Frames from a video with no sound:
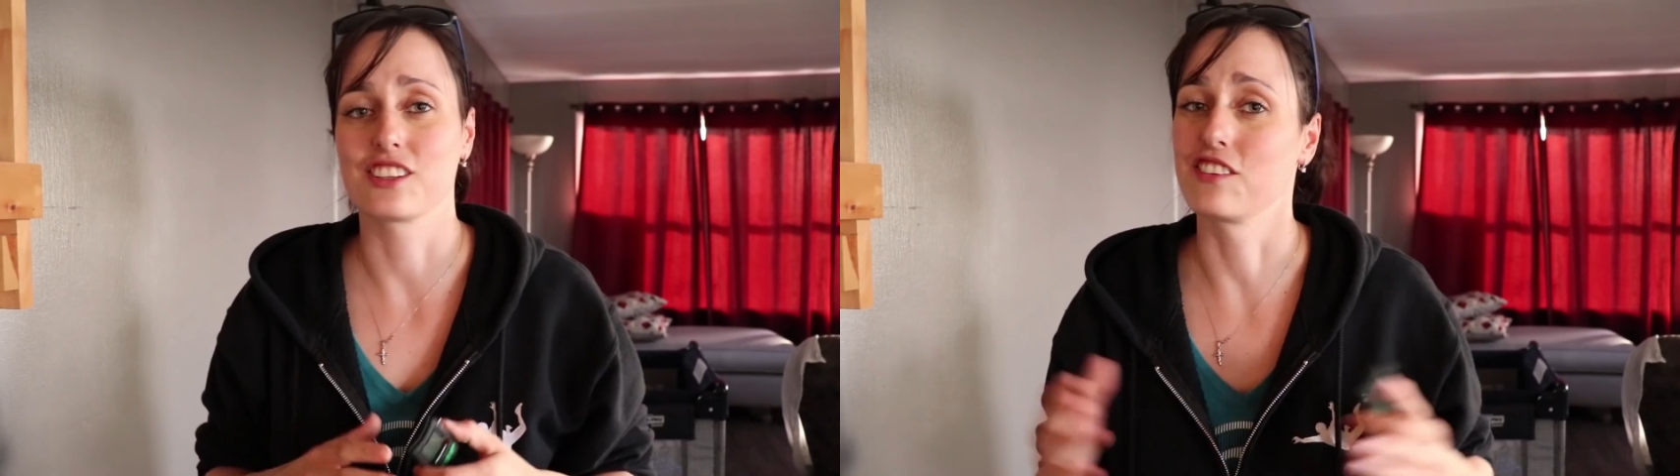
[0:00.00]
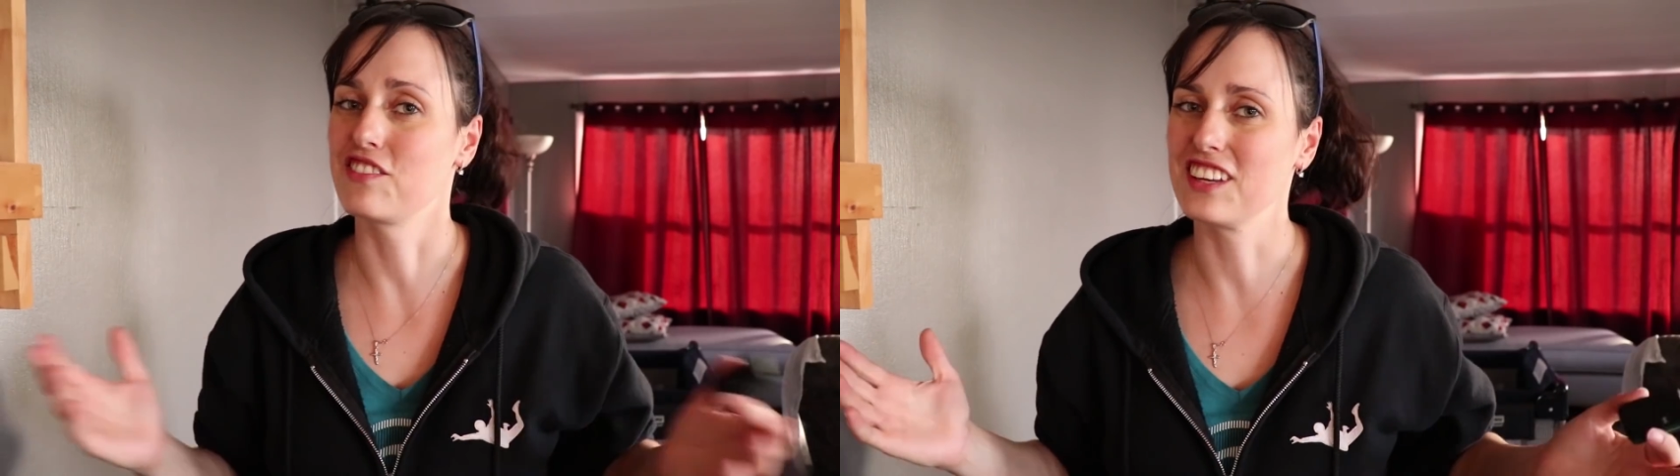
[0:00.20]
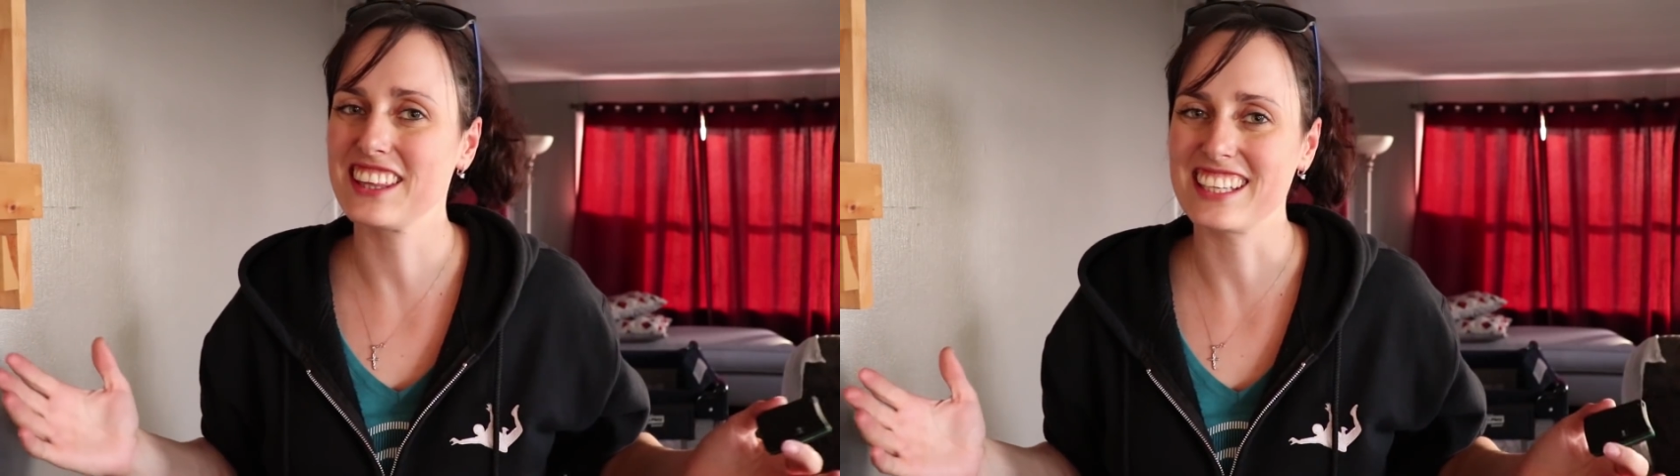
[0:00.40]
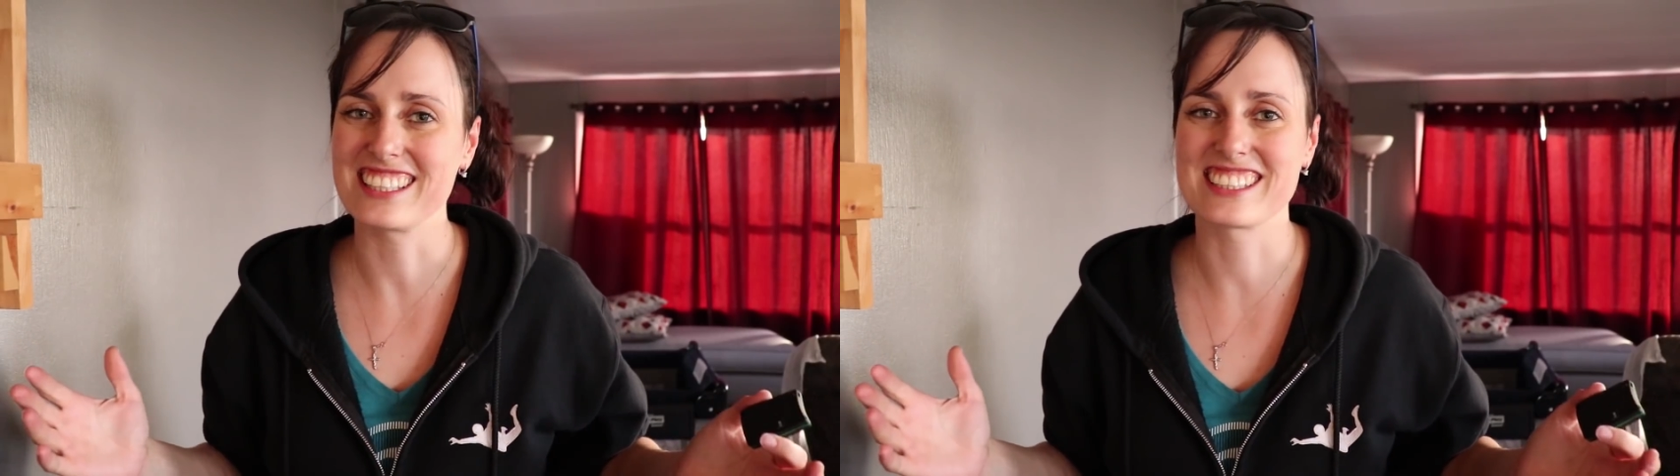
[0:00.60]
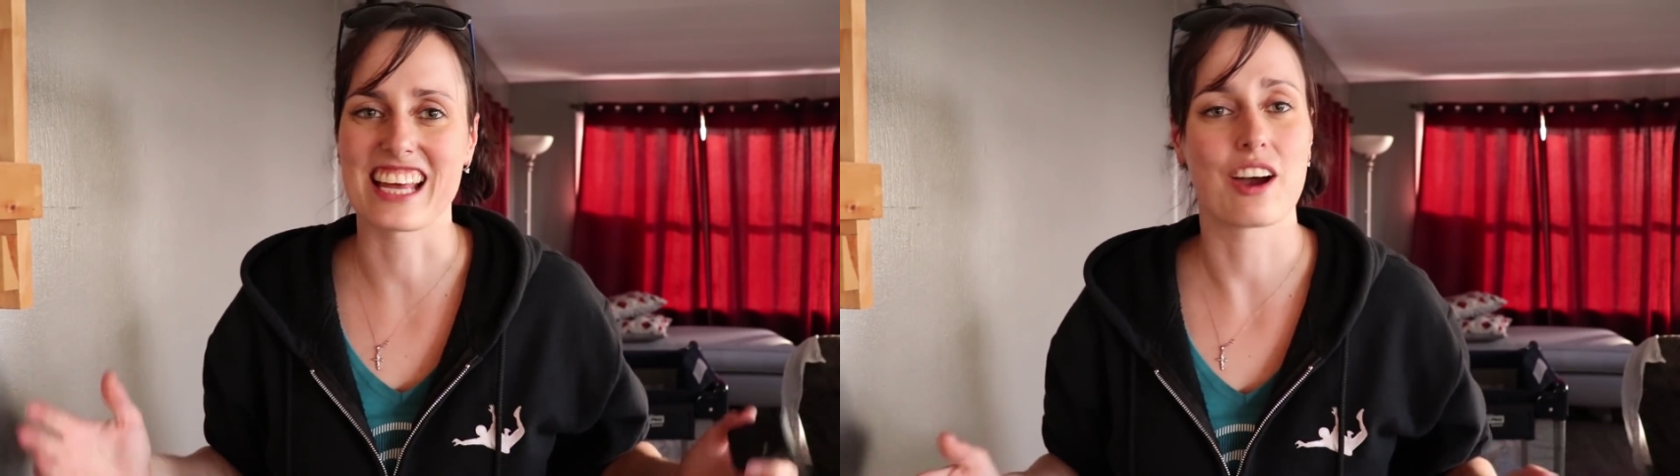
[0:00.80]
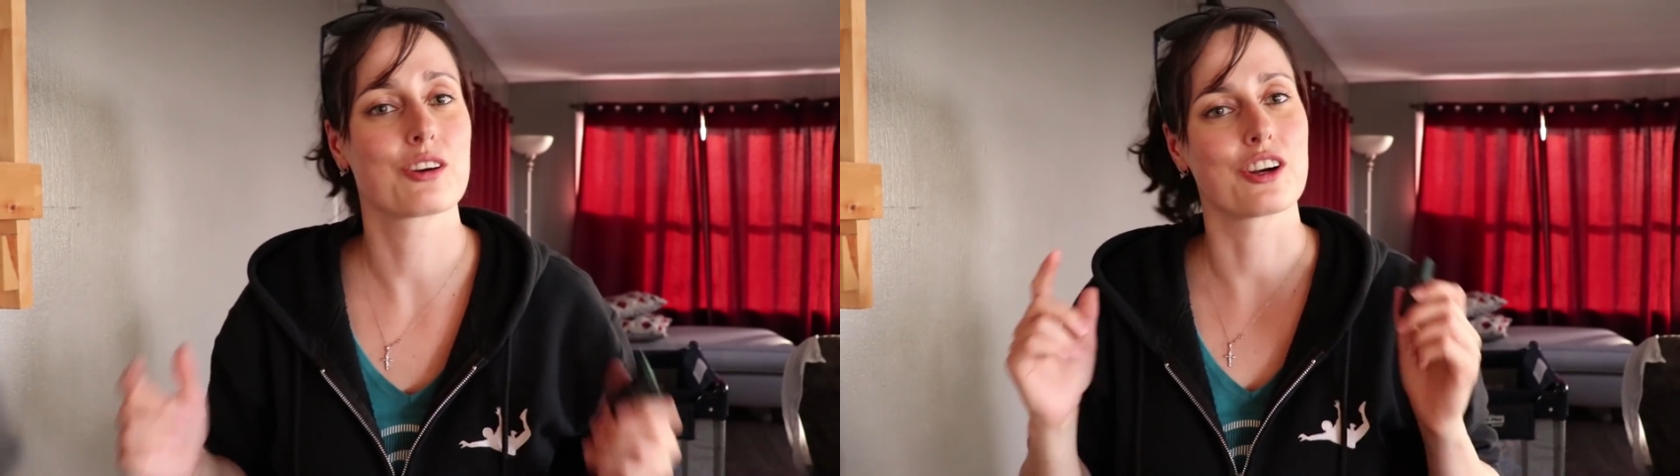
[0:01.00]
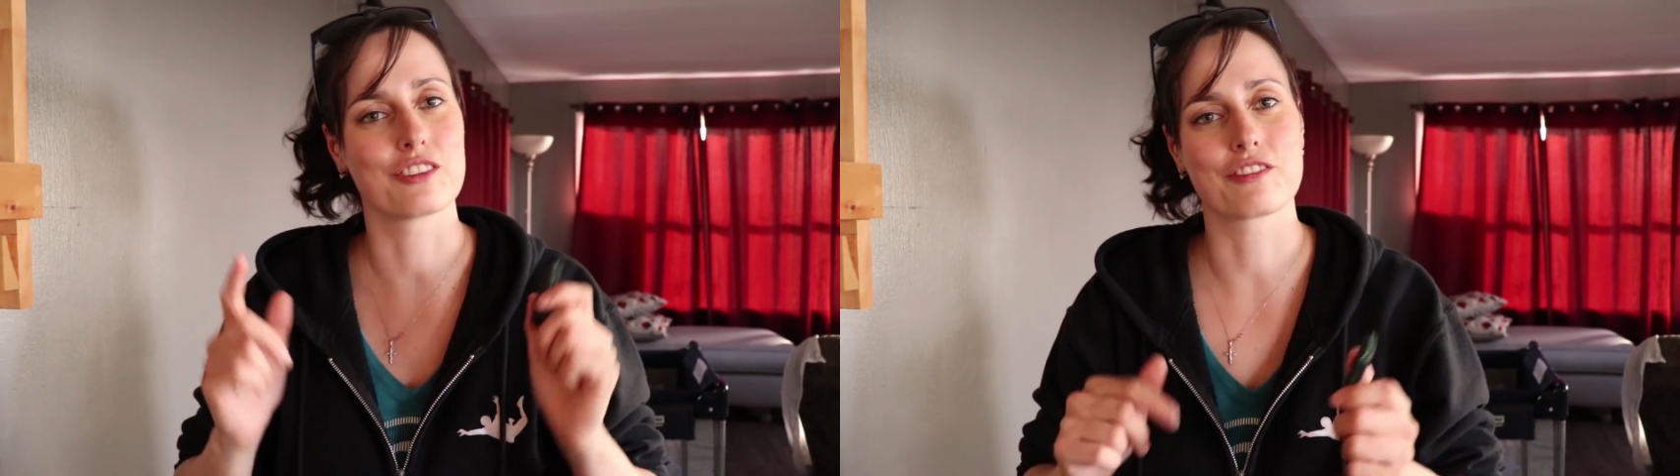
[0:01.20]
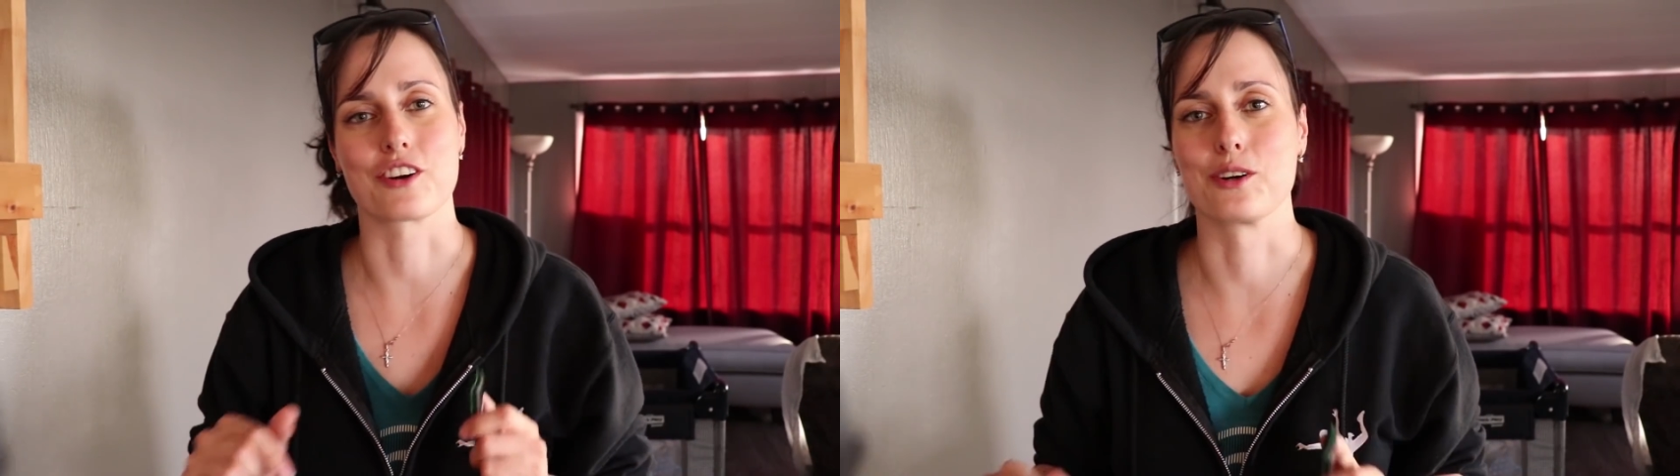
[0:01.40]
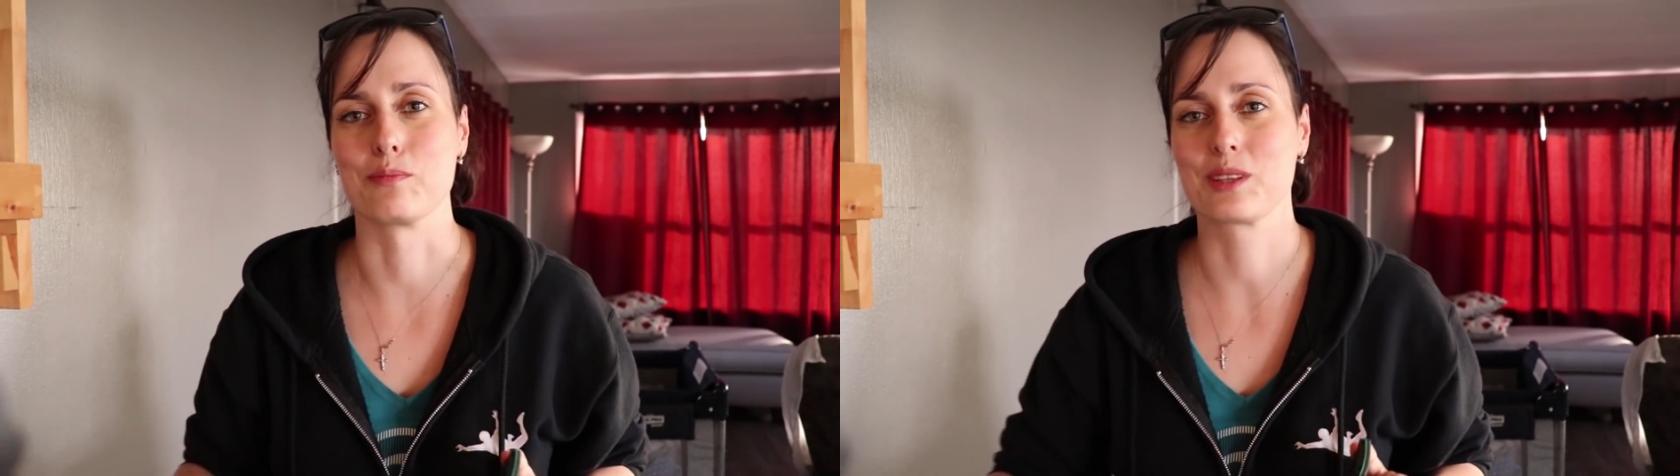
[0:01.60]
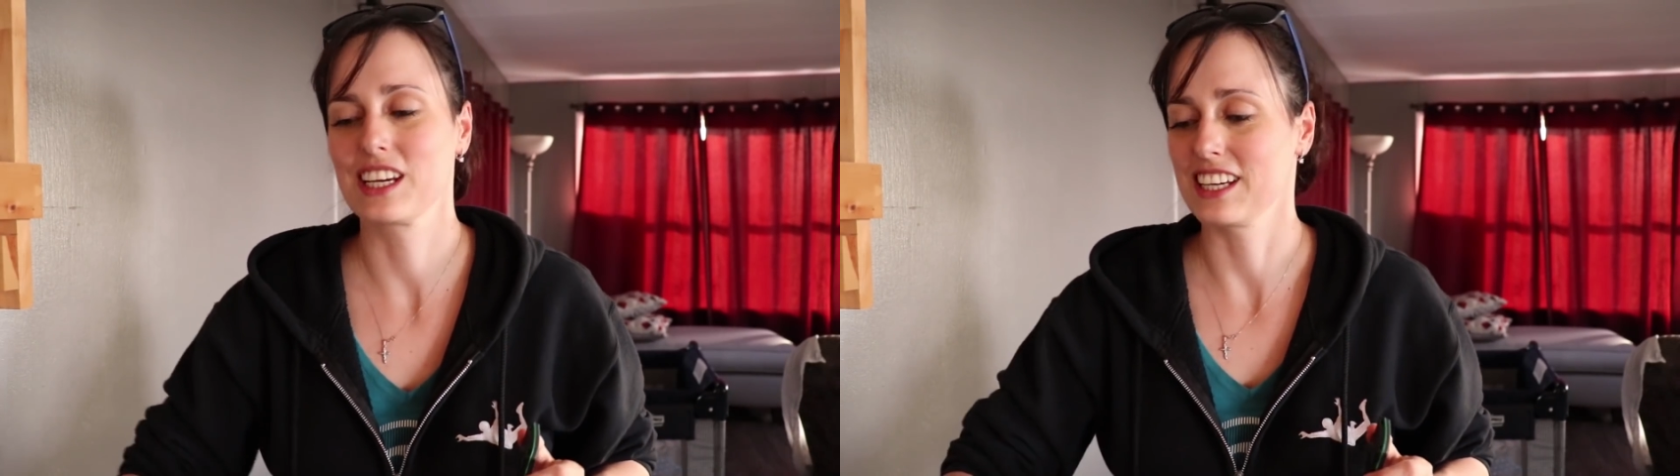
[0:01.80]
The fit is now
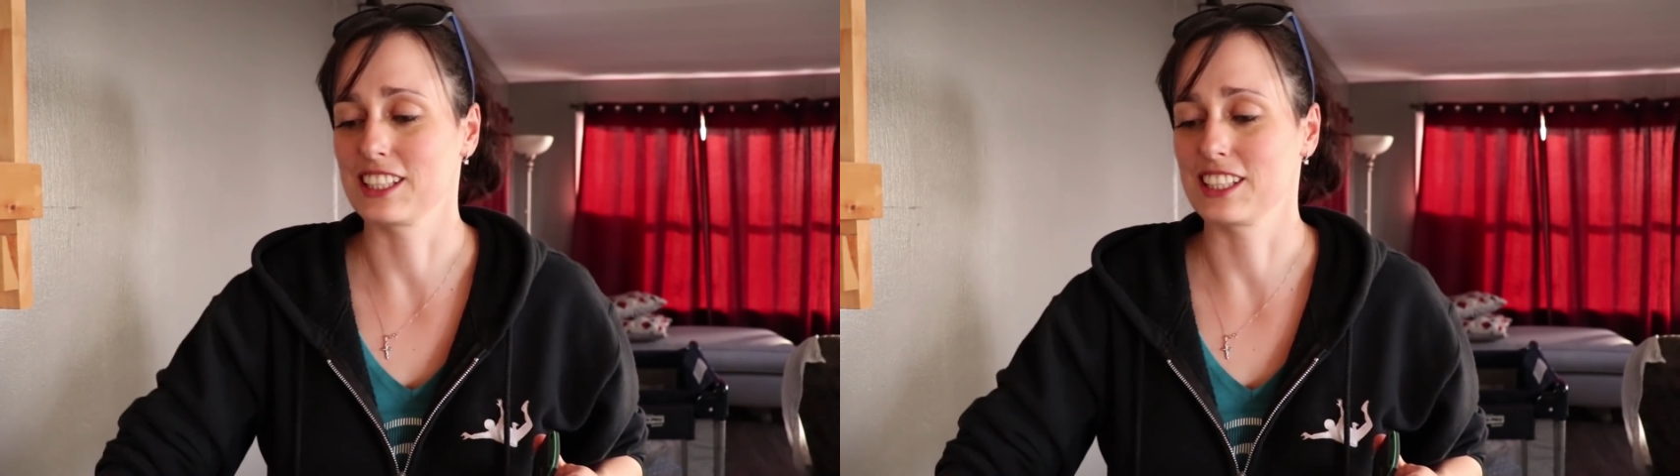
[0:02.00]
confirmed.